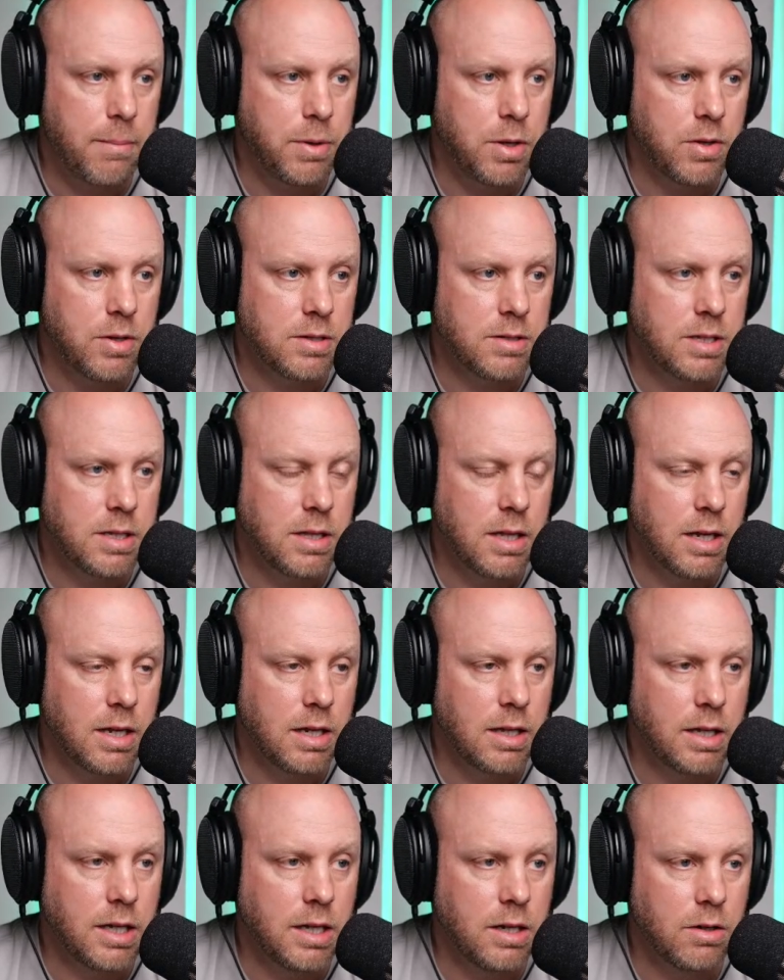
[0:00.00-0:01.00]
You can see that
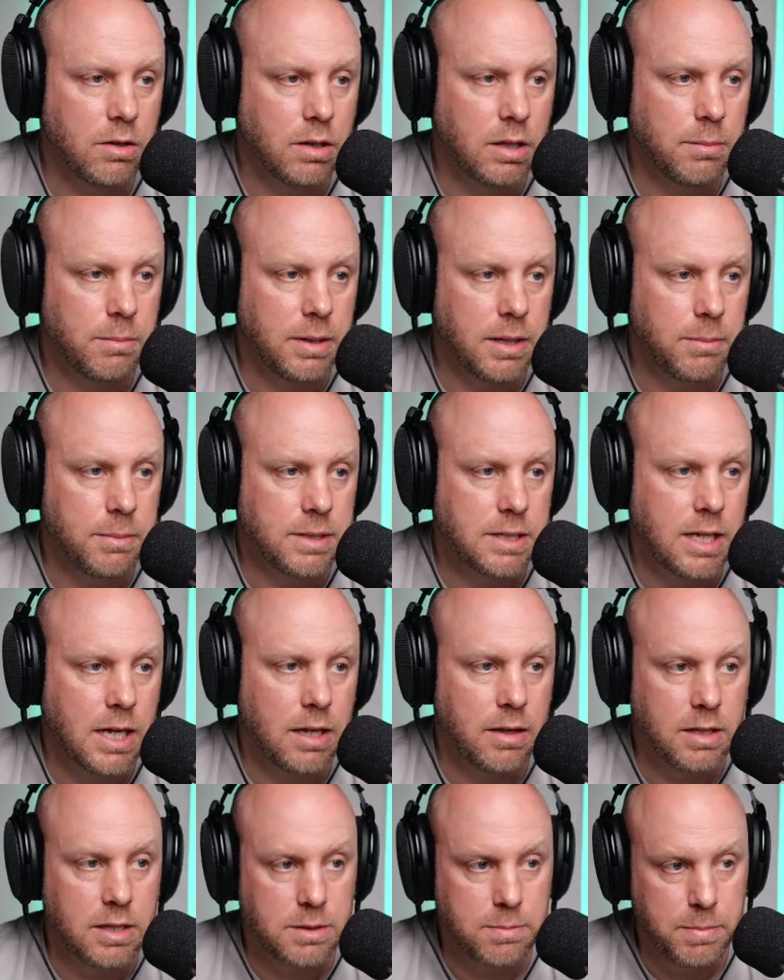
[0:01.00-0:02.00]
in here, Lima Lima
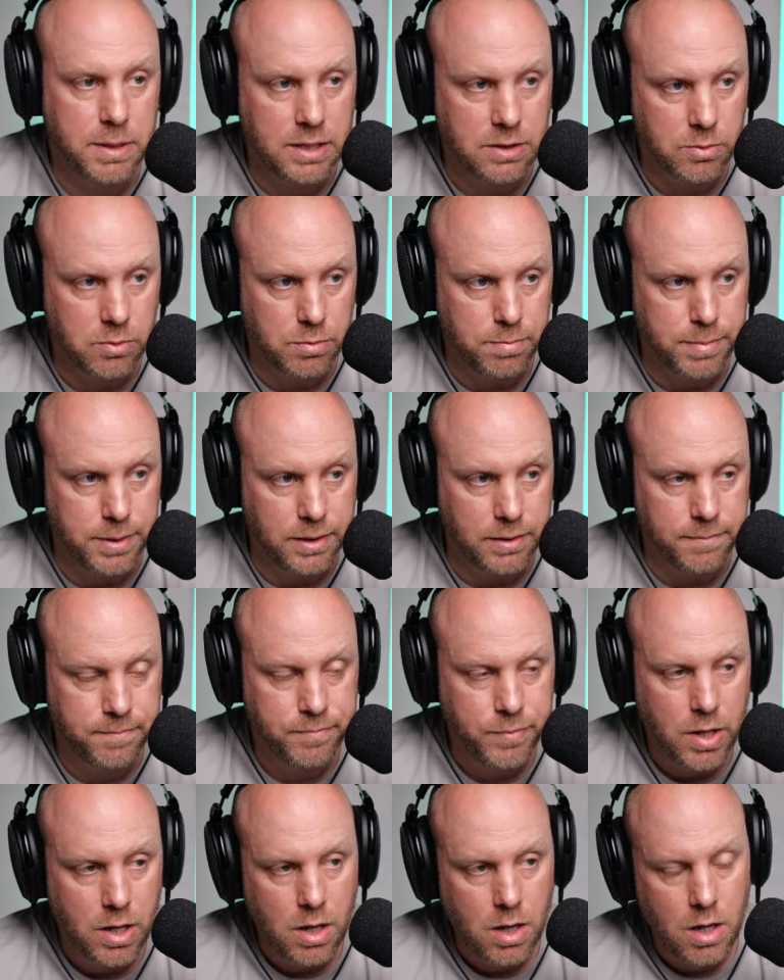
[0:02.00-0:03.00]
10, this base was built.
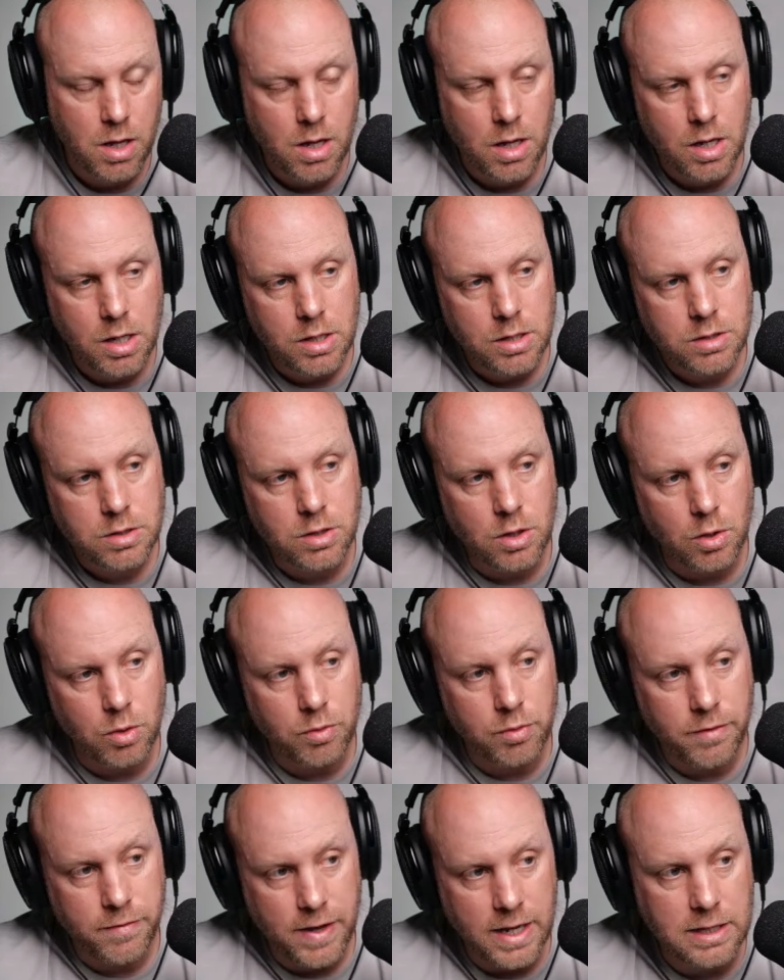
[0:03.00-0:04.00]
So
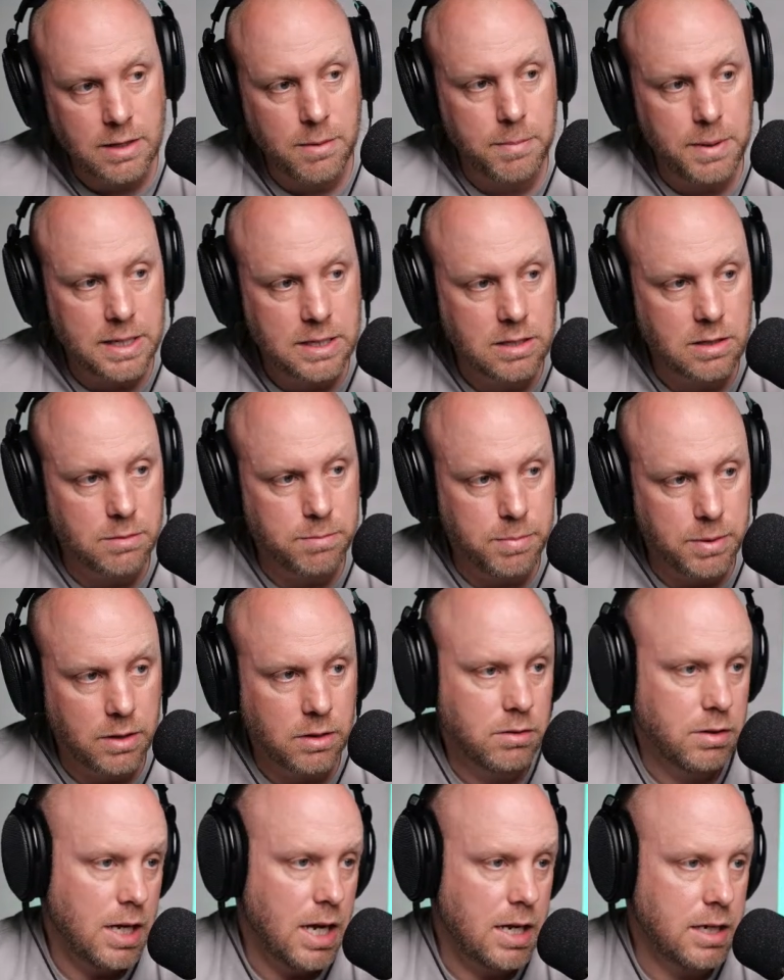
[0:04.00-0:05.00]
the fact the base is
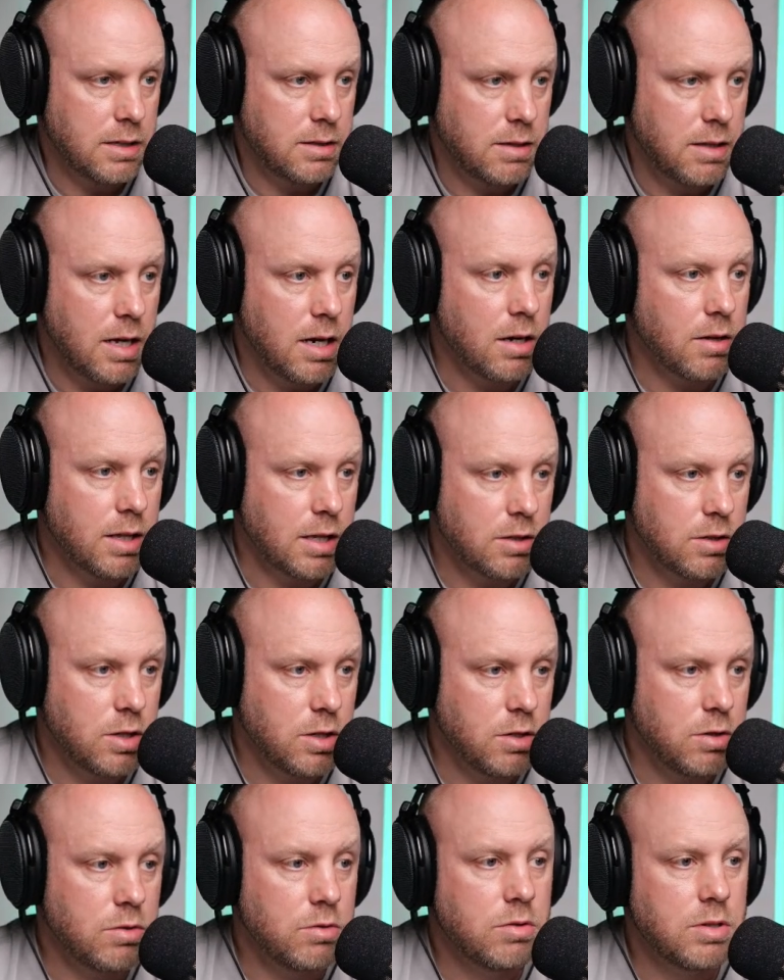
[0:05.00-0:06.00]
built and it's there, that's
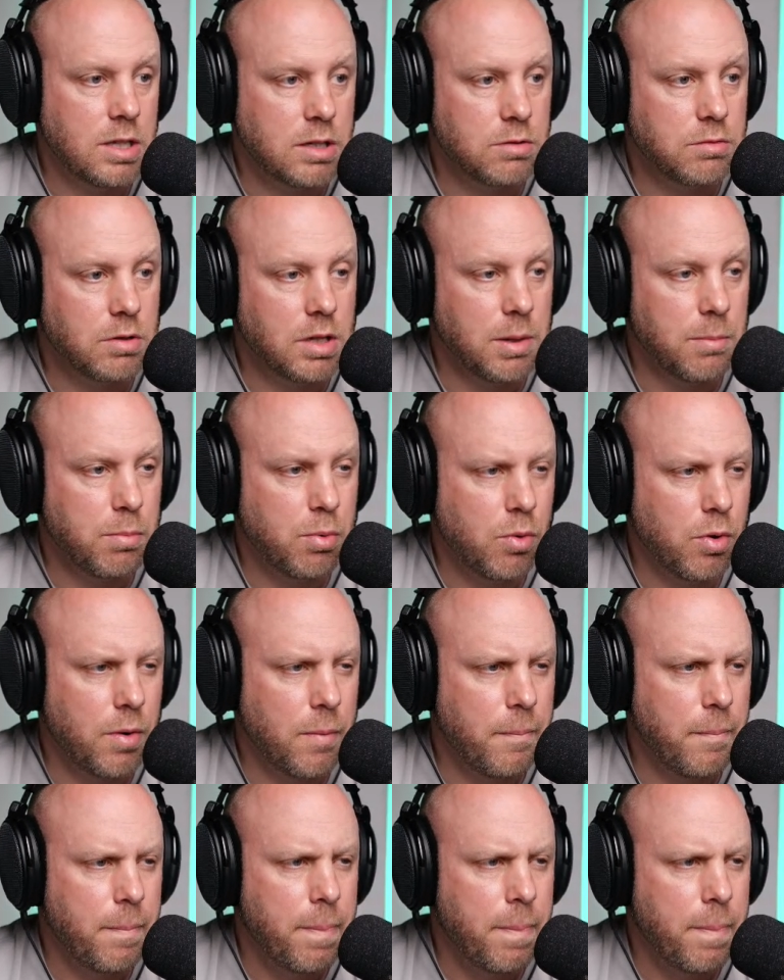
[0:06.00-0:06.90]
huge. That's really important.